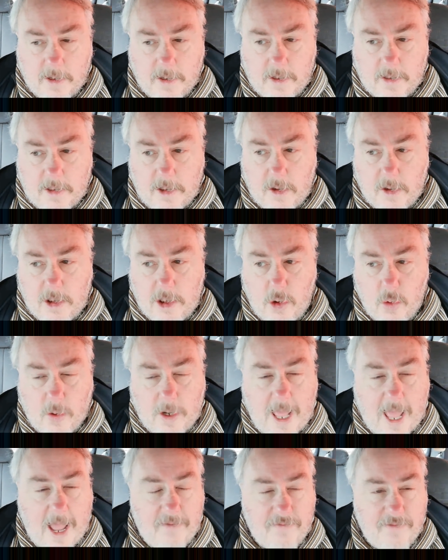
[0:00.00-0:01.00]
you
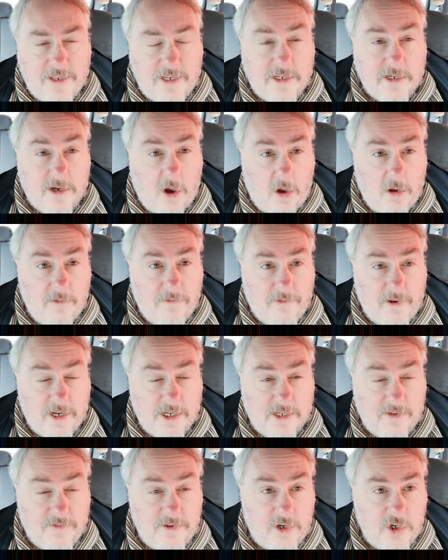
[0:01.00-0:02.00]
will have these
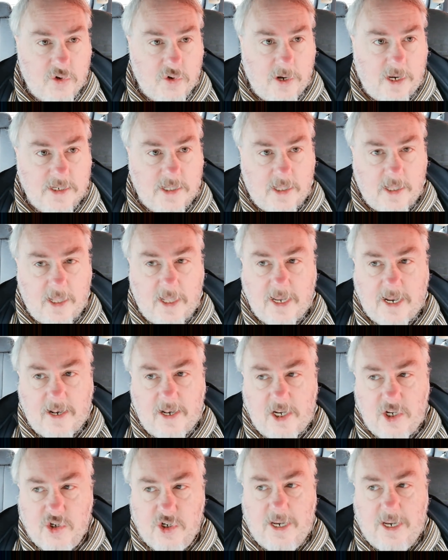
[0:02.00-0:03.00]
conflicts of interest like
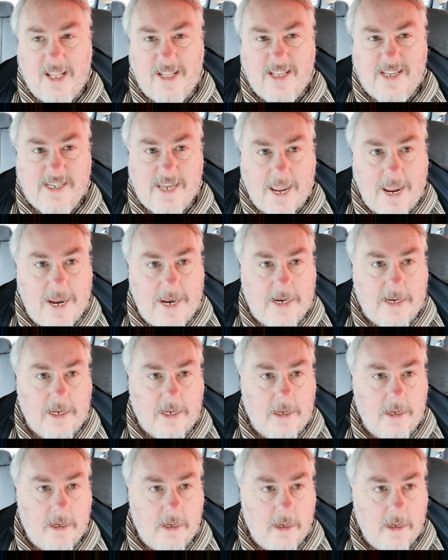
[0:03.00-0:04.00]
literally
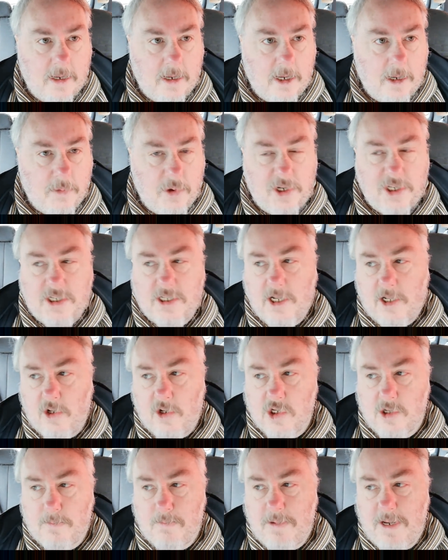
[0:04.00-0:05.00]
daily. But it
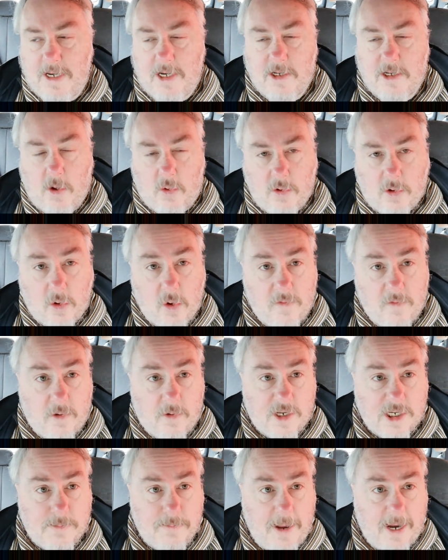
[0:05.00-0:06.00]
still doesn't mean you don't love
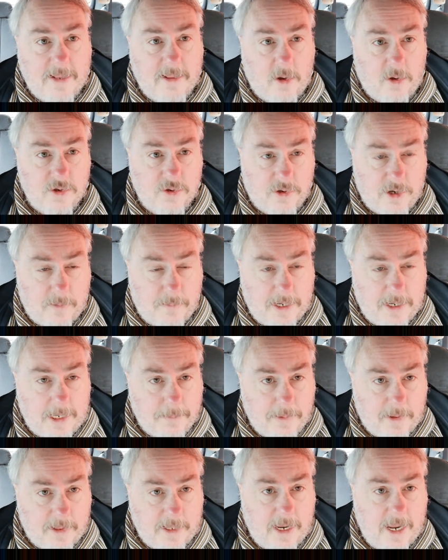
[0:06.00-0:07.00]
or respect those other
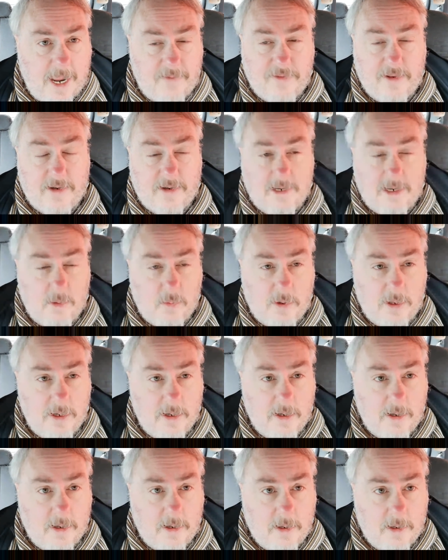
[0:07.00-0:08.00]
people that you have to deal
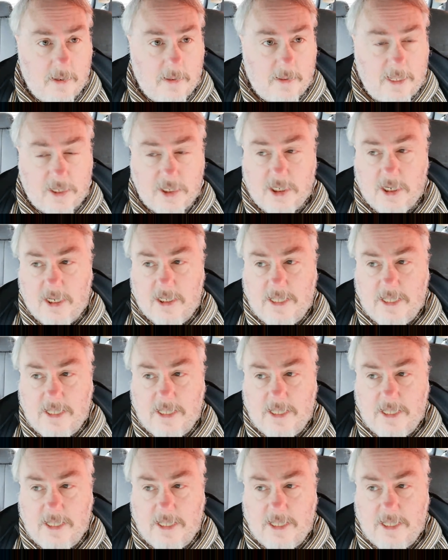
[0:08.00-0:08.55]
with. That's